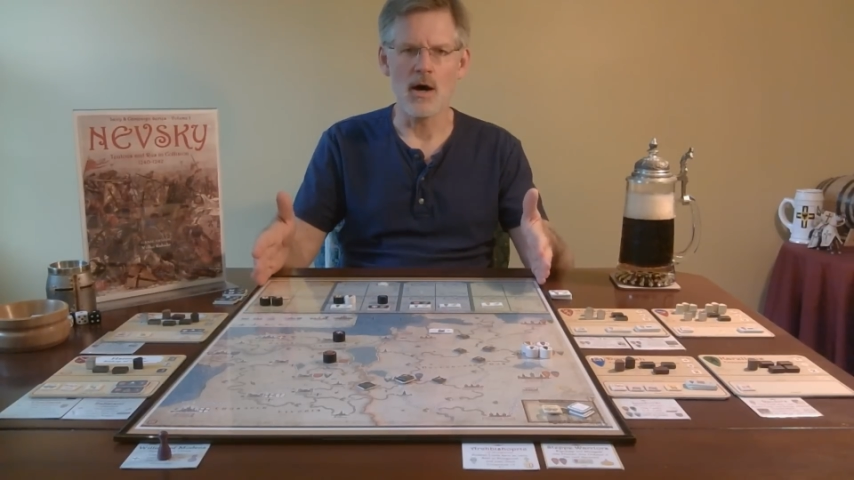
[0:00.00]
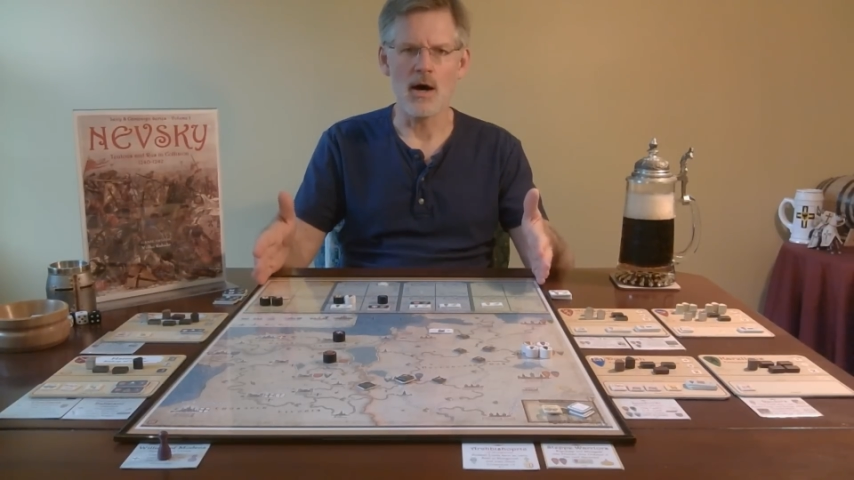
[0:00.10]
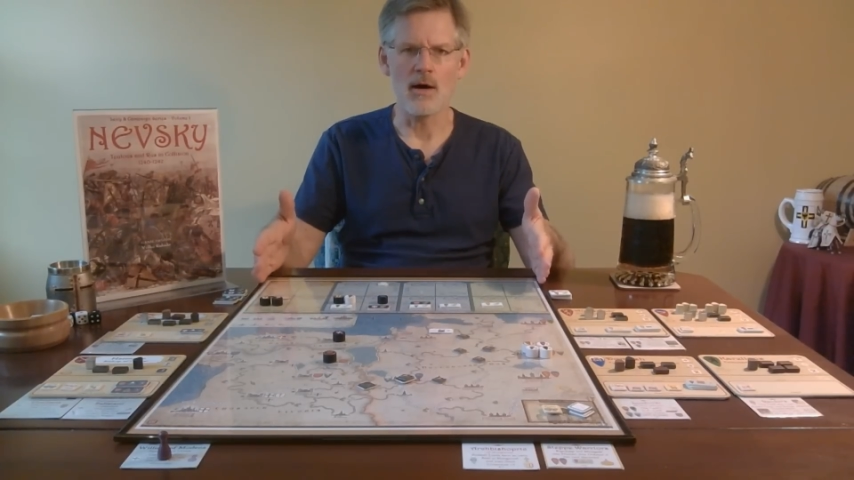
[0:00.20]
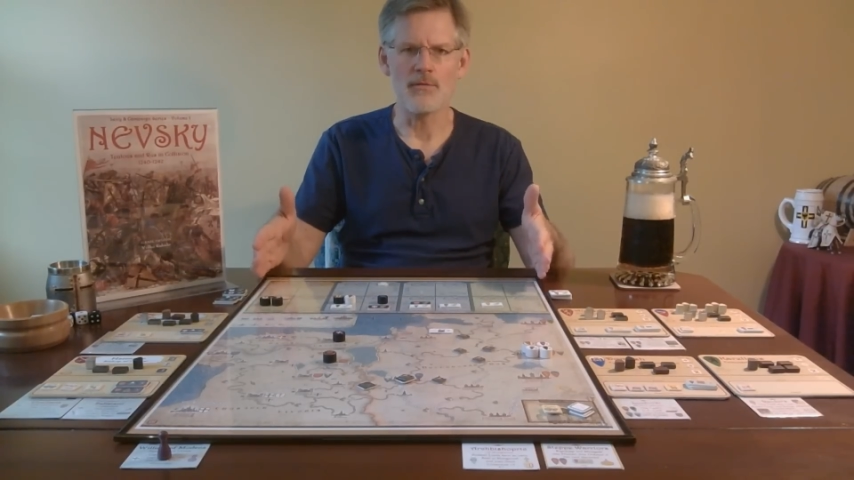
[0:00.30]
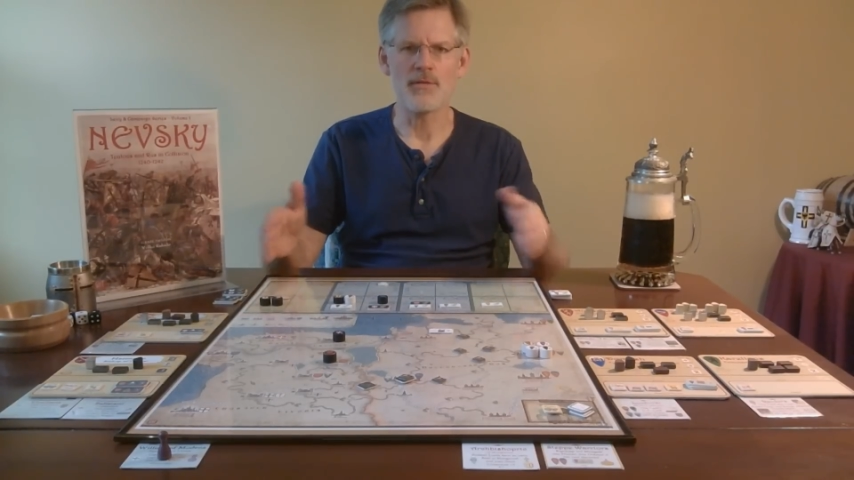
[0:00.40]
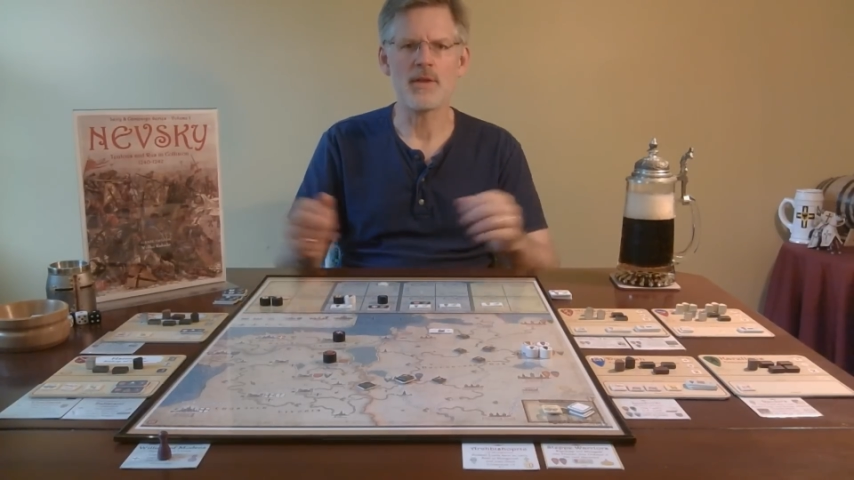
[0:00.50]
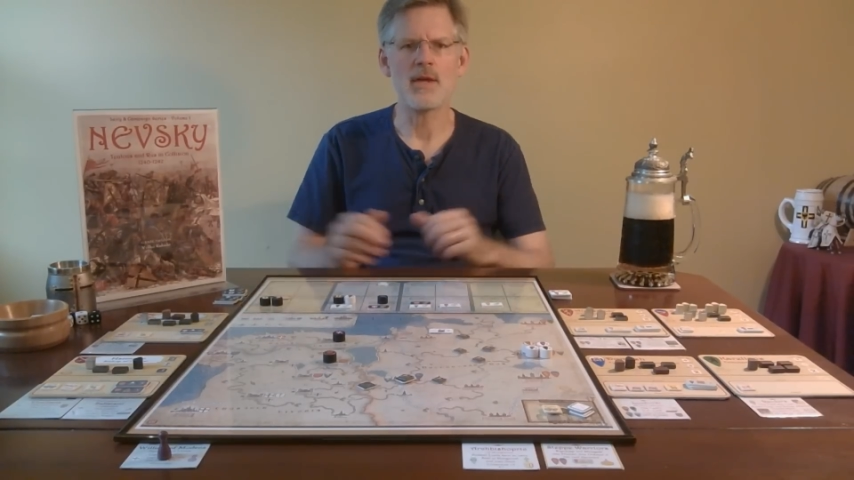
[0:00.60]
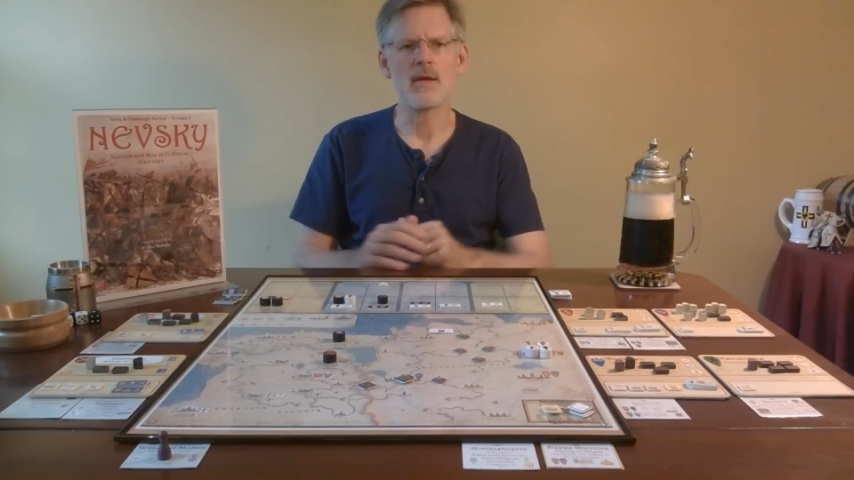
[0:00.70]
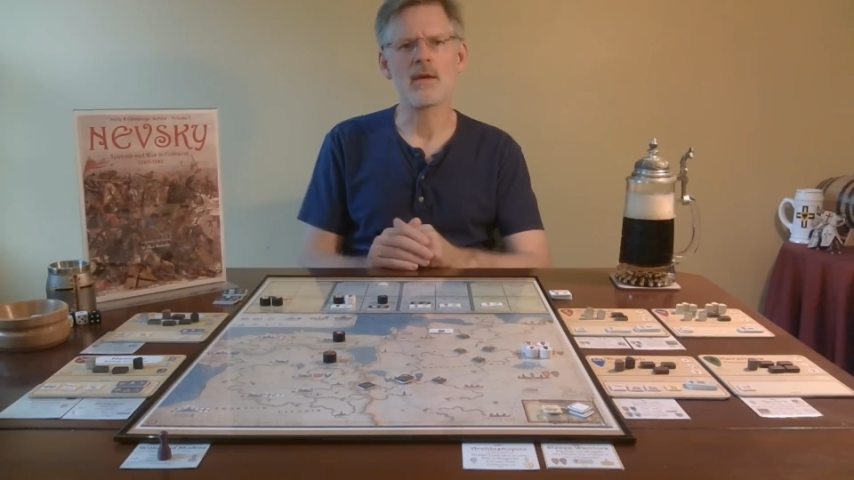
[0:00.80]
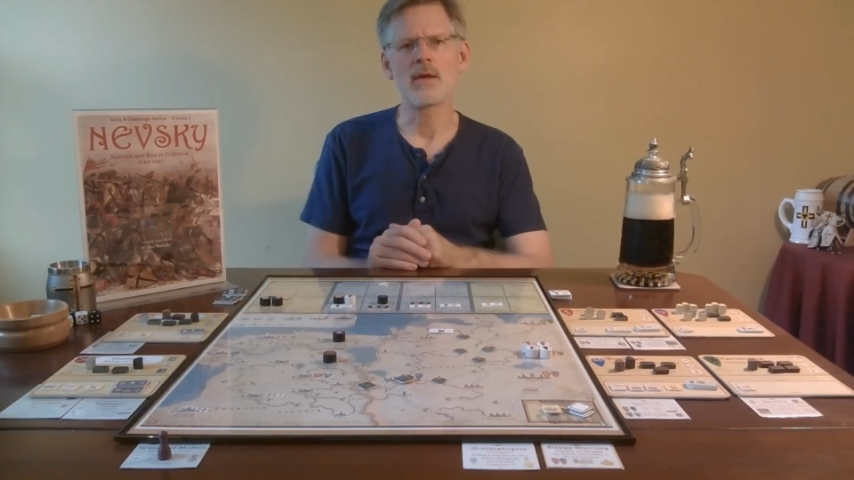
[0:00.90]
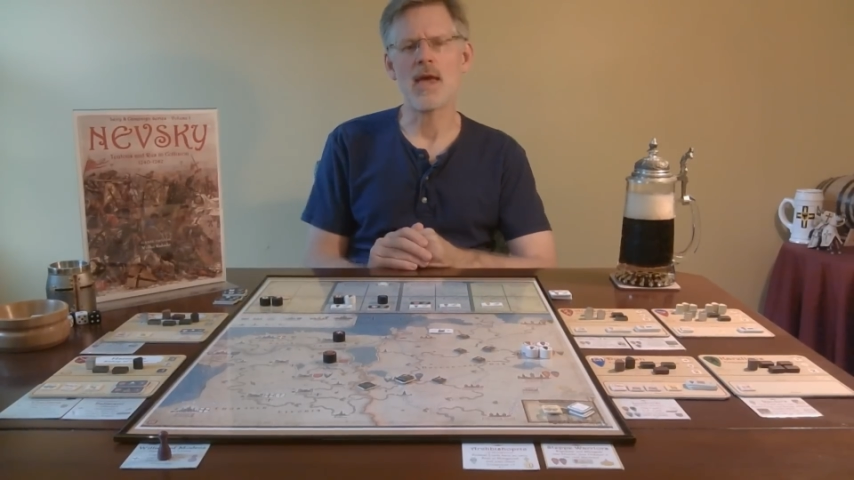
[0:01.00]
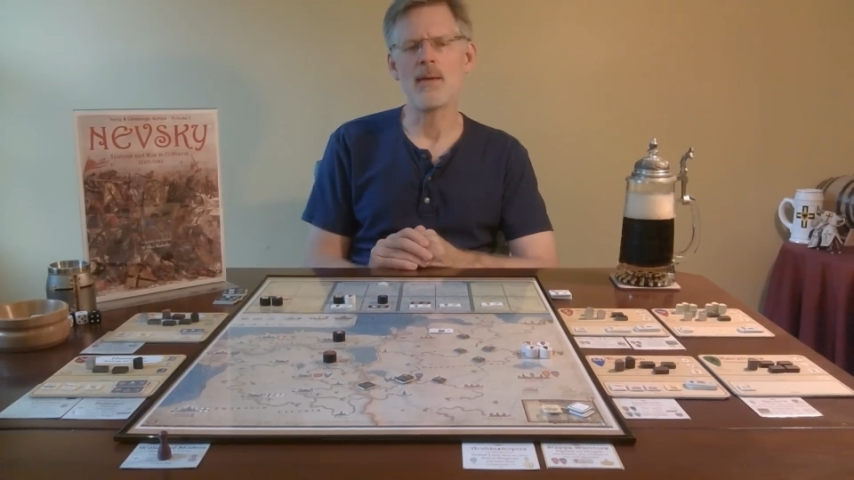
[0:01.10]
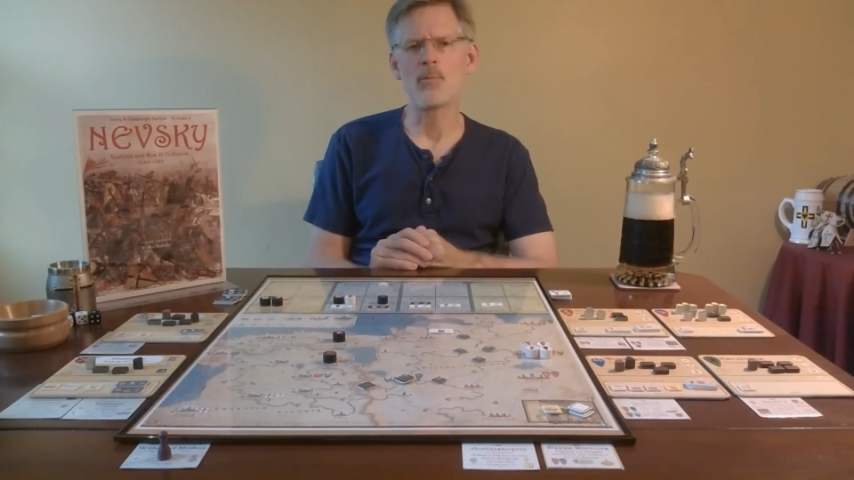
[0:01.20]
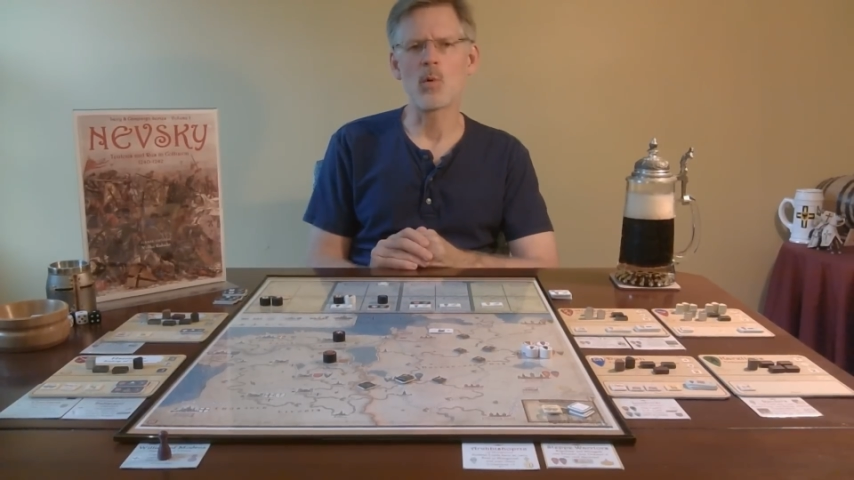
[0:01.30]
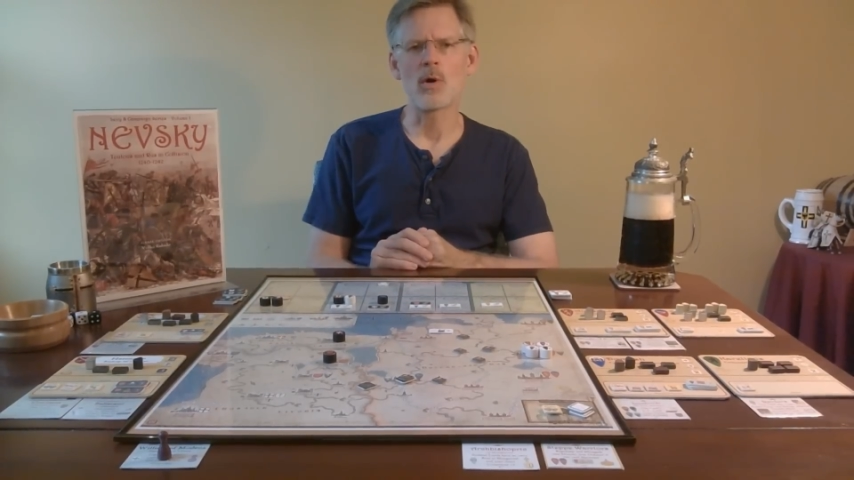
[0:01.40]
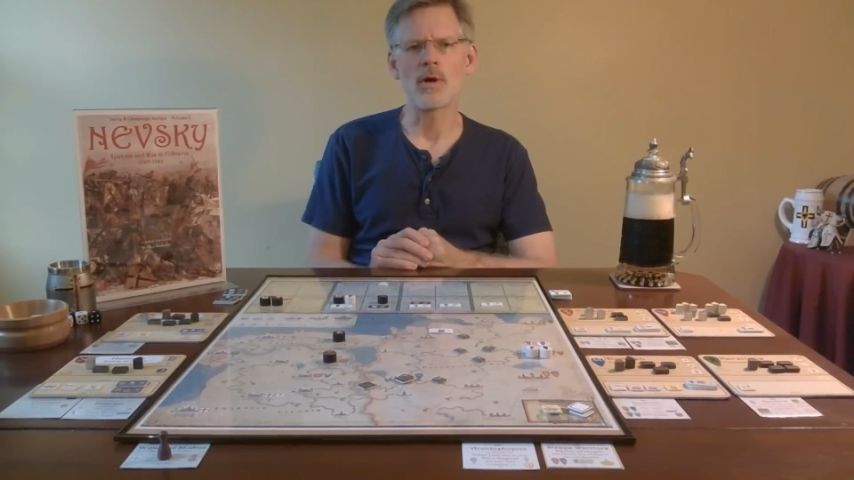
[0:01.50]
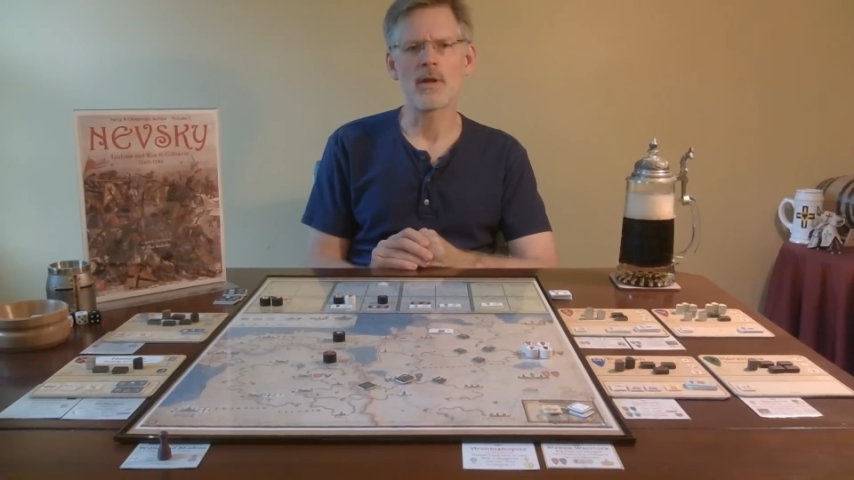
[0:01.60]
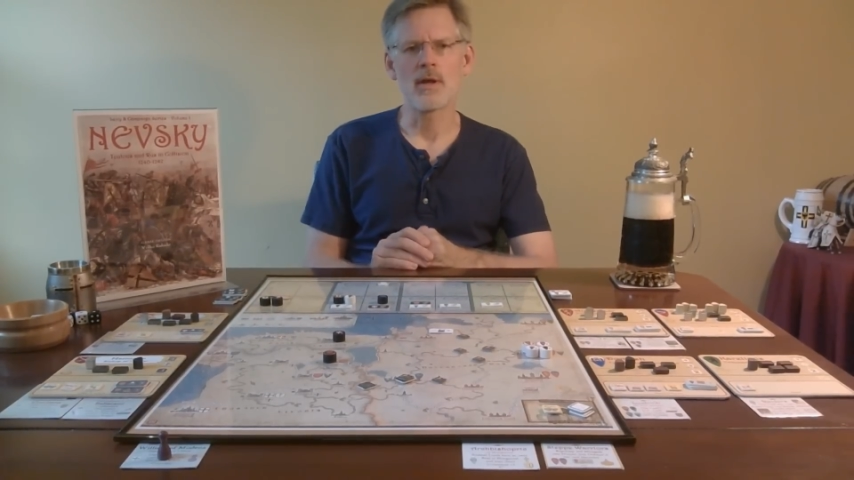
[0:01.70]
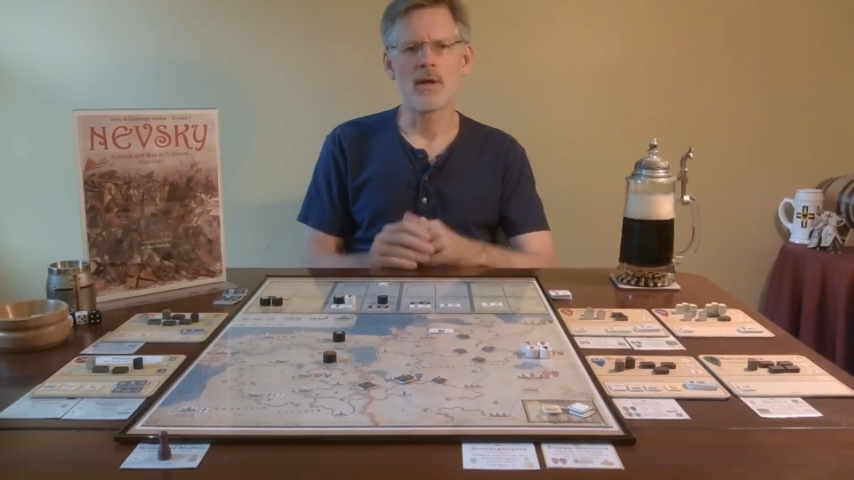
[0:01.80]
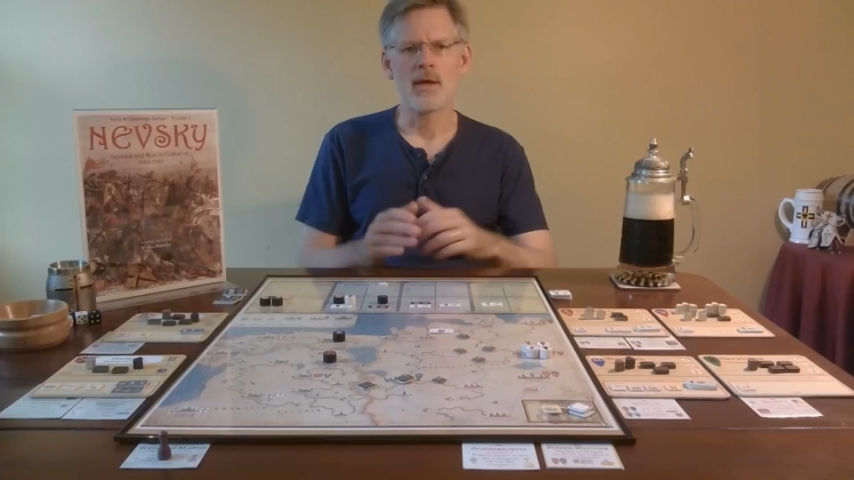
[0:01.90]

of the game board